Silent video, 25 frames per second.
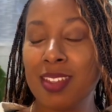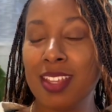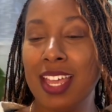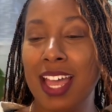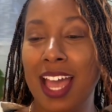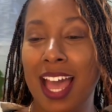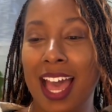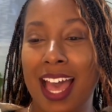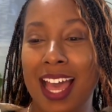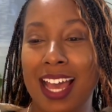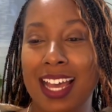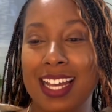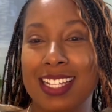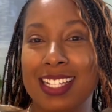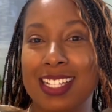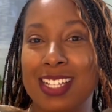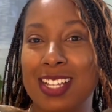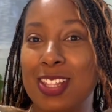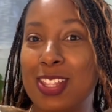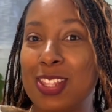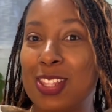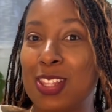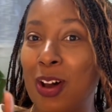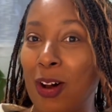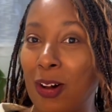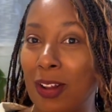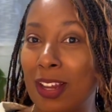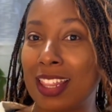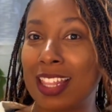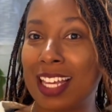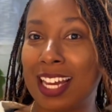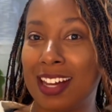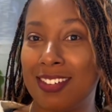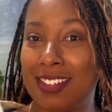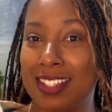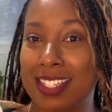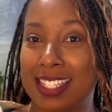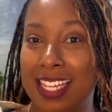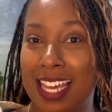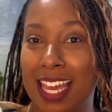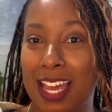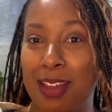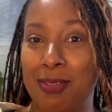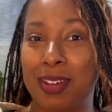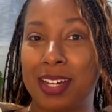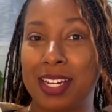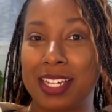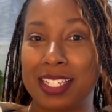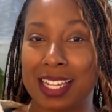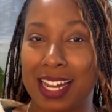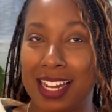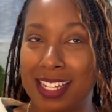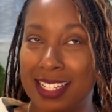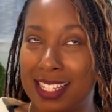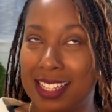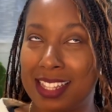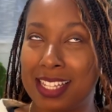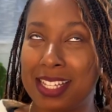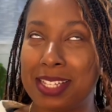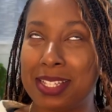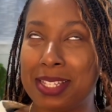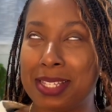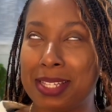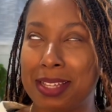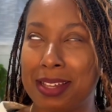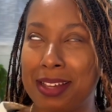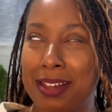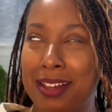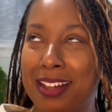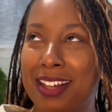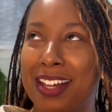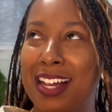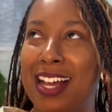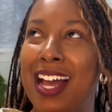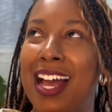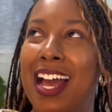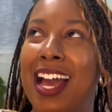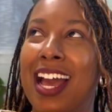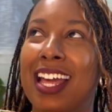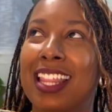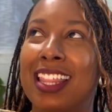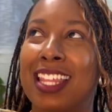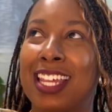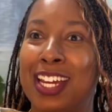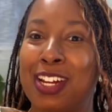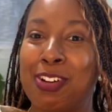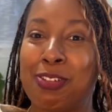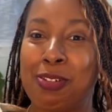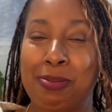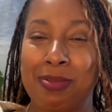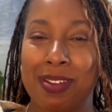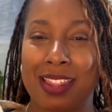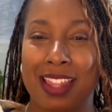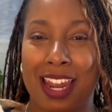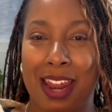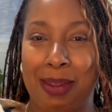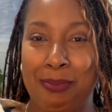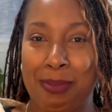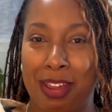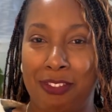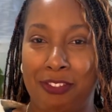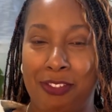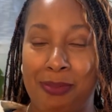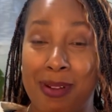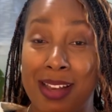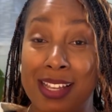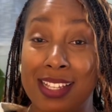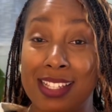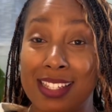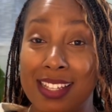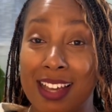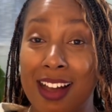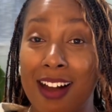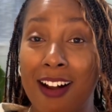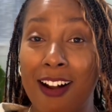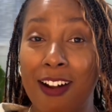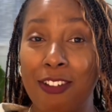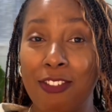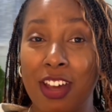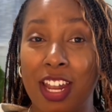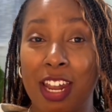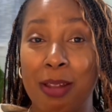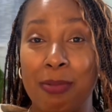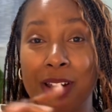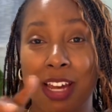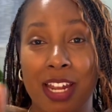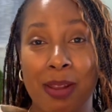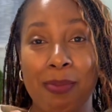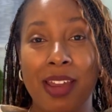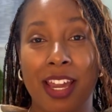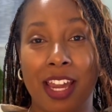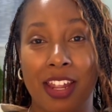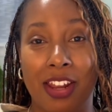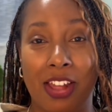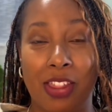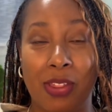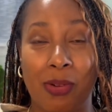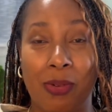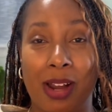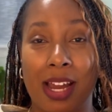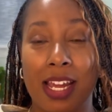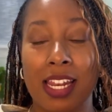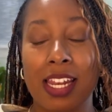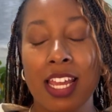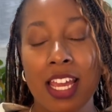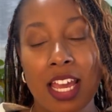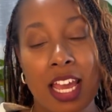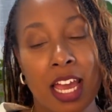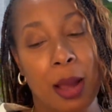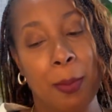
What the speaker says: And the only thing I would say, because I did this, the ear warmer that I made for myself, and I'm gonna make another one,